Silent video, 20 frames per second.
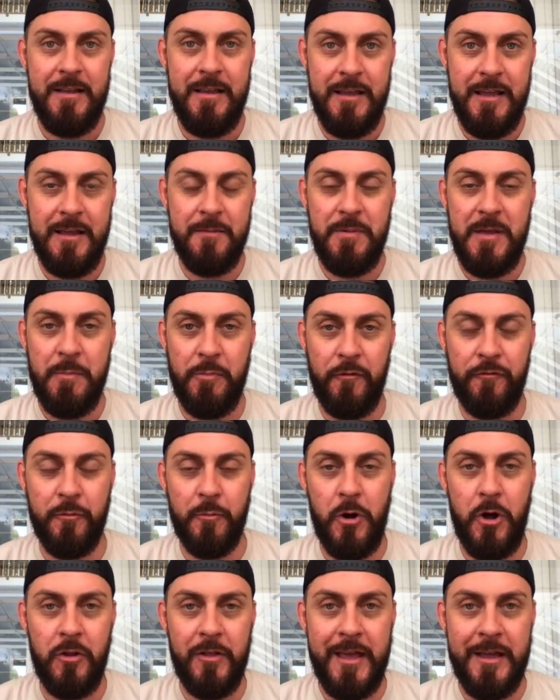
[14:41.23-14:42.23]
Hit people from
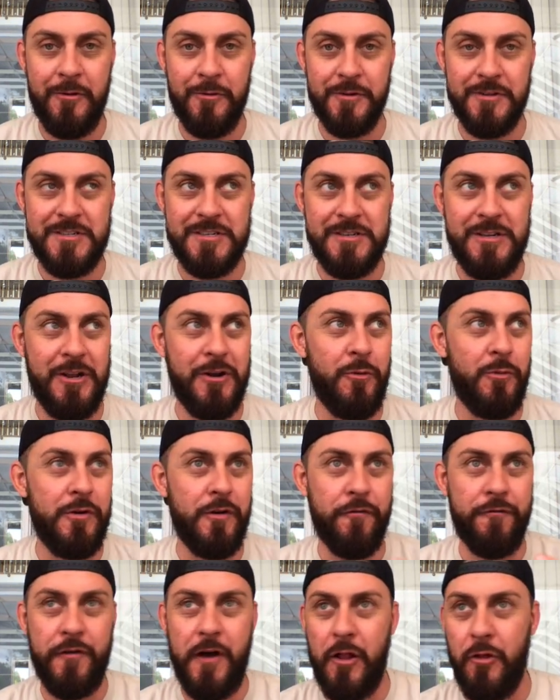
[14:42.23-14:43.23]
all angles. You know, when
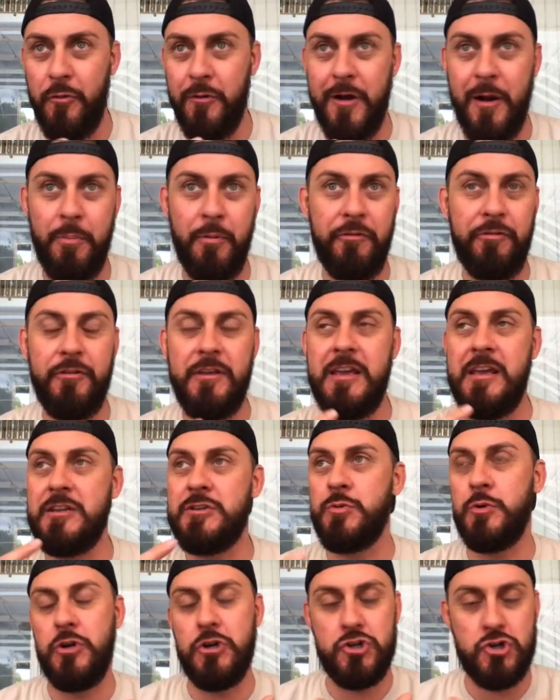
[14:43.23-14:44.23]
you're following up with
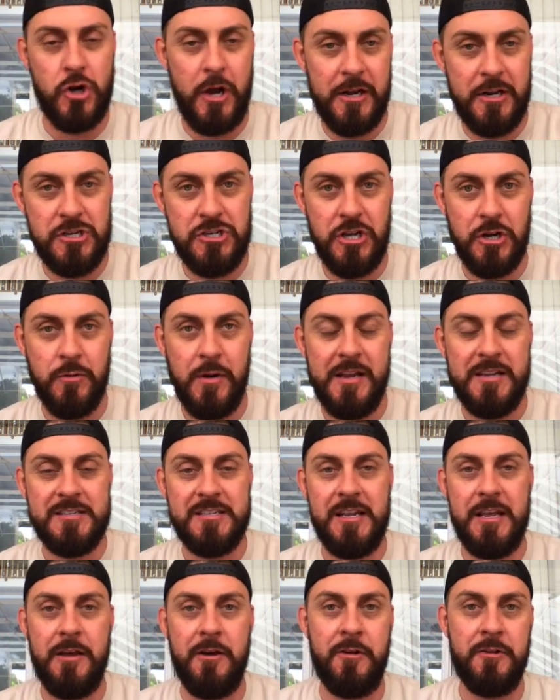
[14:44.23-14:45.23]
leads, when you're trying to generate
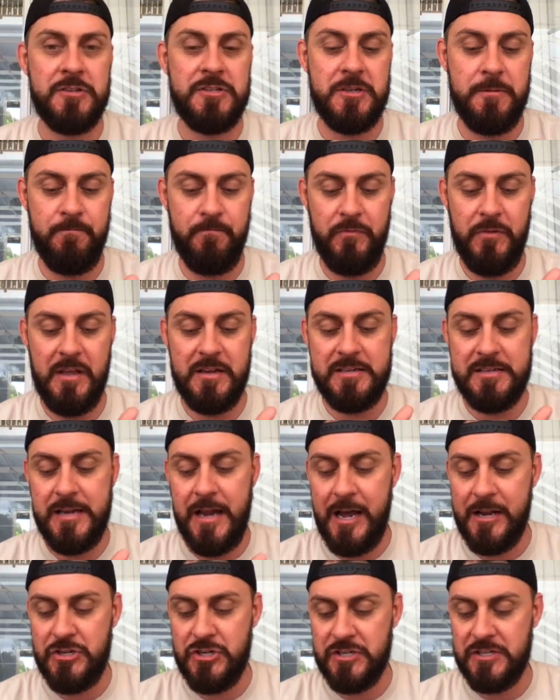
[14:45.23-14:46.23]
sales, it's
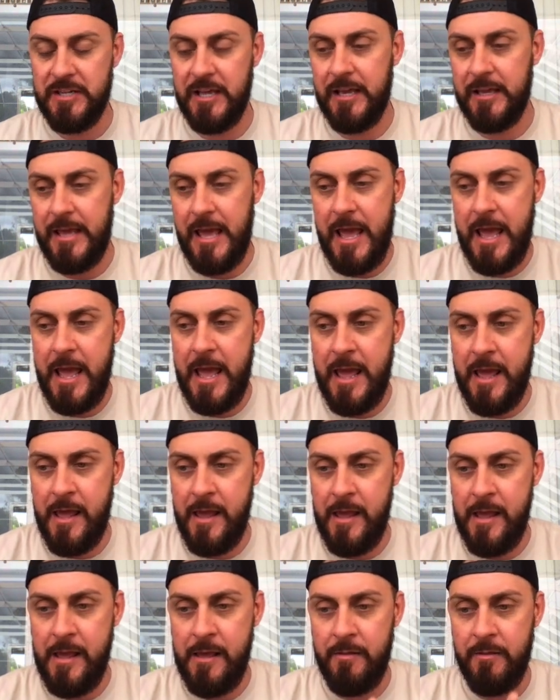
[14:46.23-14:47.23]
not just like,
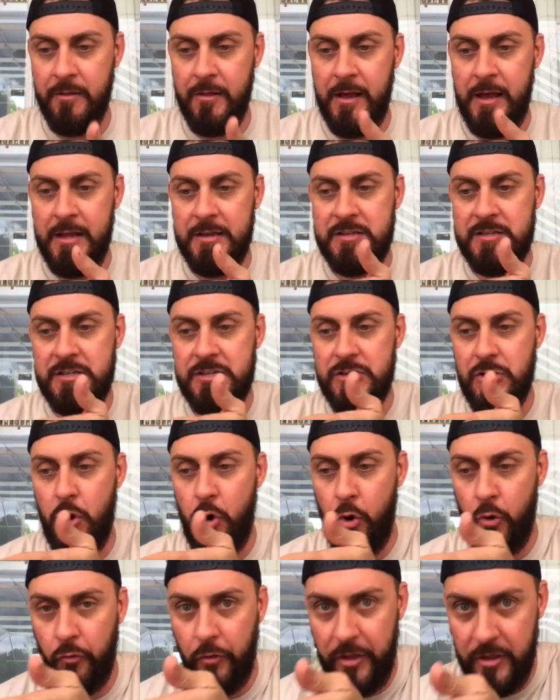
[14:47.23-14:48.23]
hey, let's
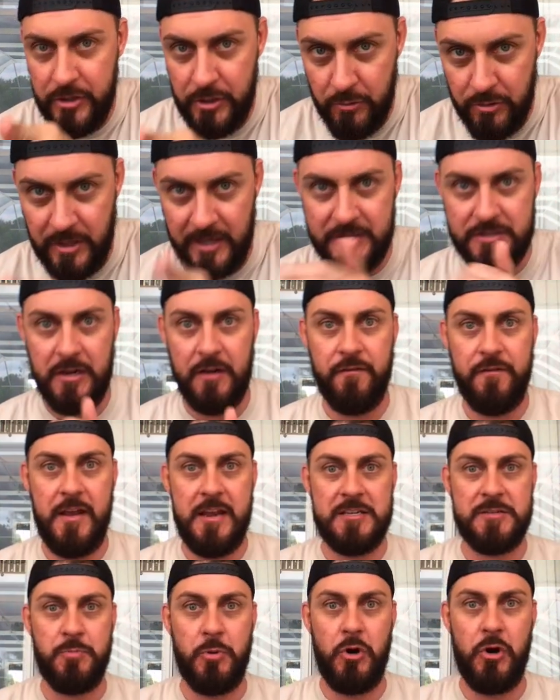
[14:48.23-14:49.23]
only do things on
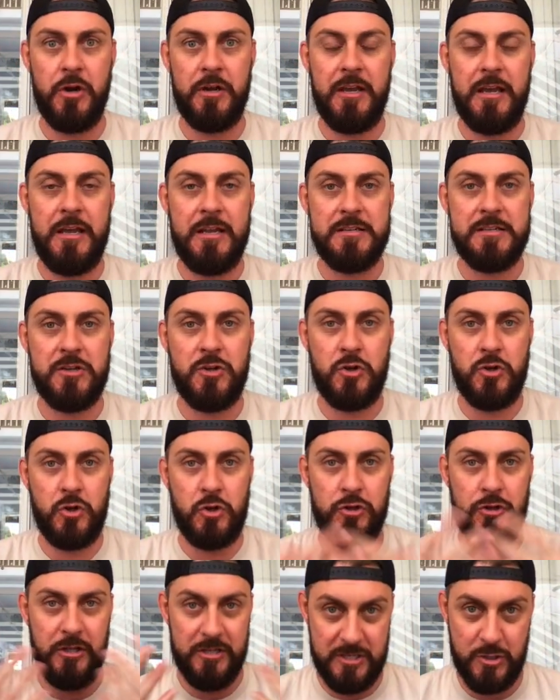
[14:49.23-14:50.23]
Facebook. It's
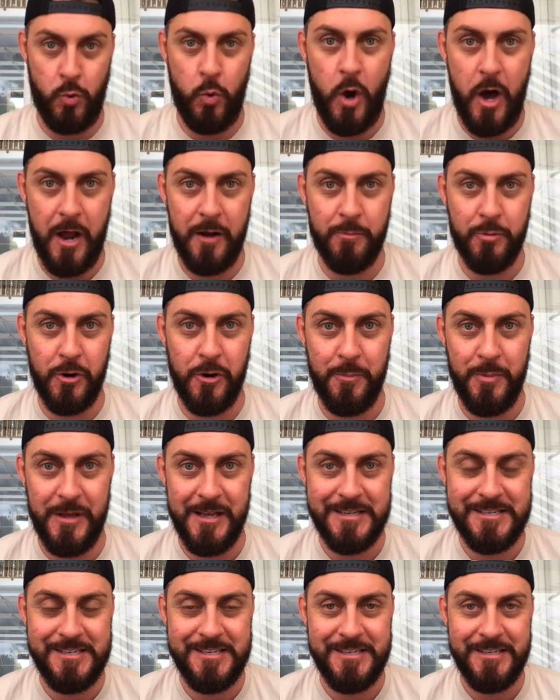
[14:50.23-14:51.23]
let's quad
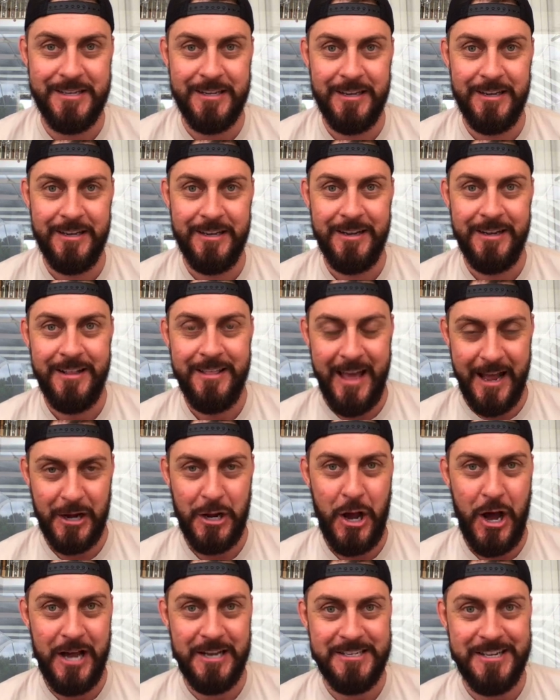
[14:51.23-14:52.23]
purpose that
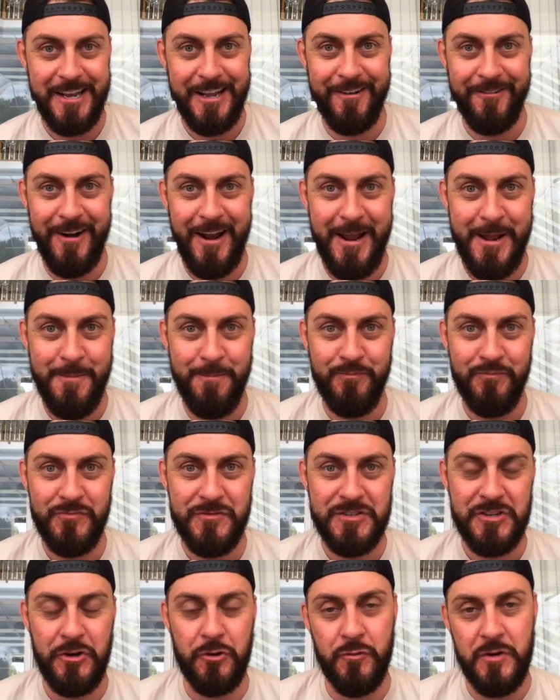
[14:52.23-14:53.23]
content, right?
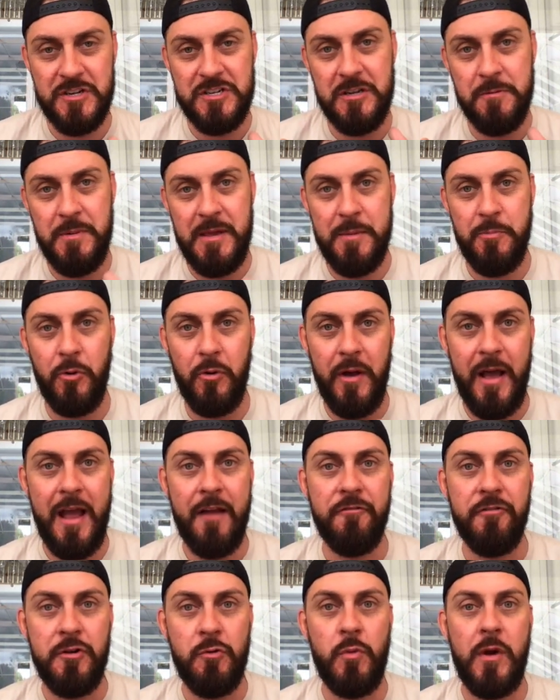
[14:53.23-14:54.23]
So you're reaching people
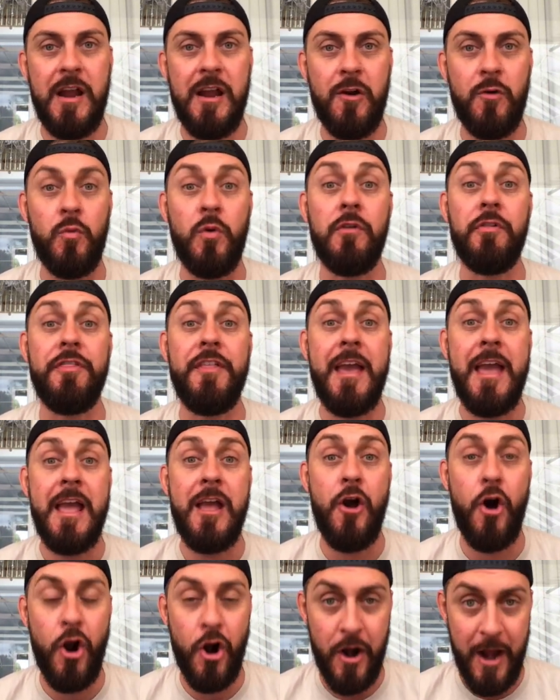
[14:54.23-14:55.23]
everywhere where they
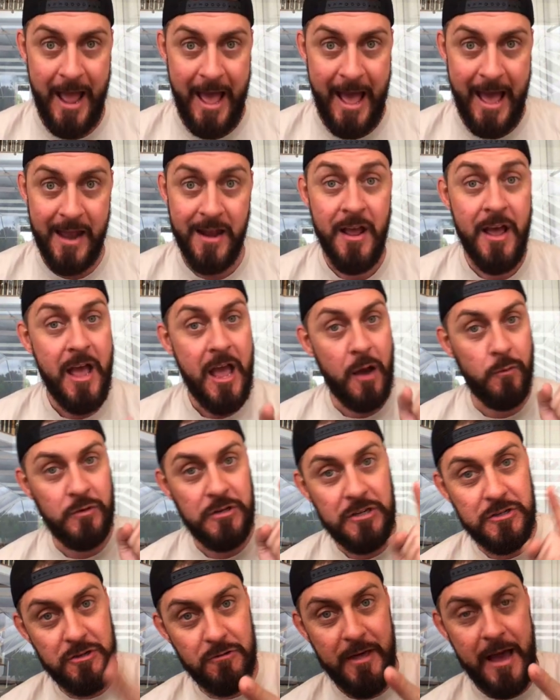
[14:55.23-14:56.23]
are at. And when
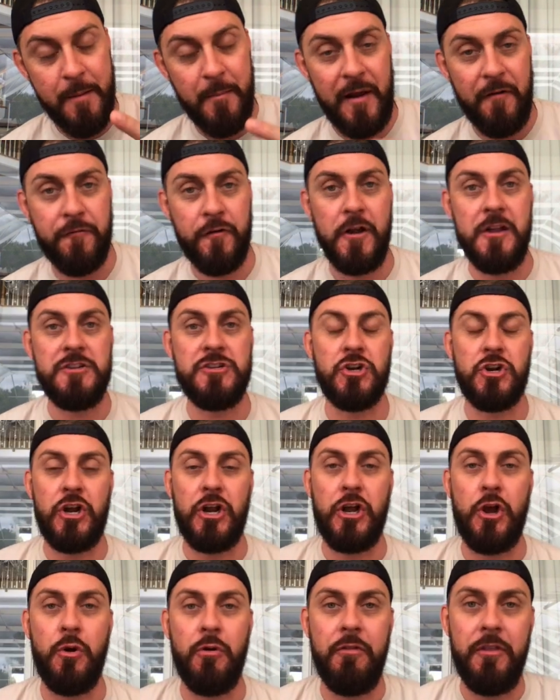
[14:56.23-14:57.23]
you do that, my friends, you're going
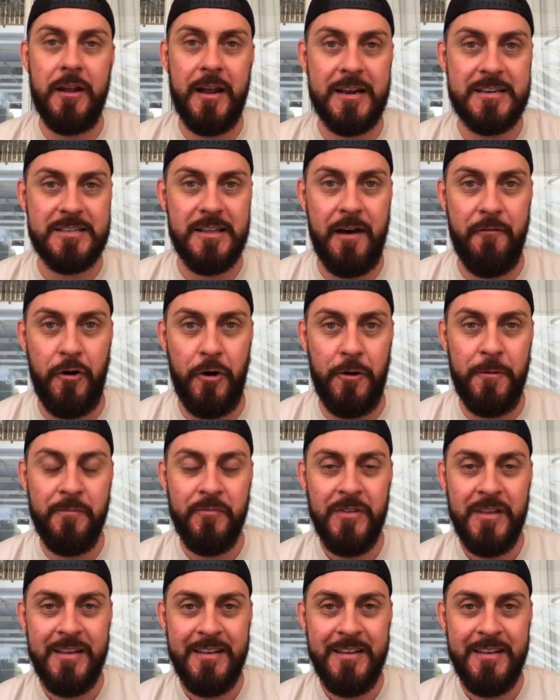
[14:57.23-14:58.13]
to go to the next level.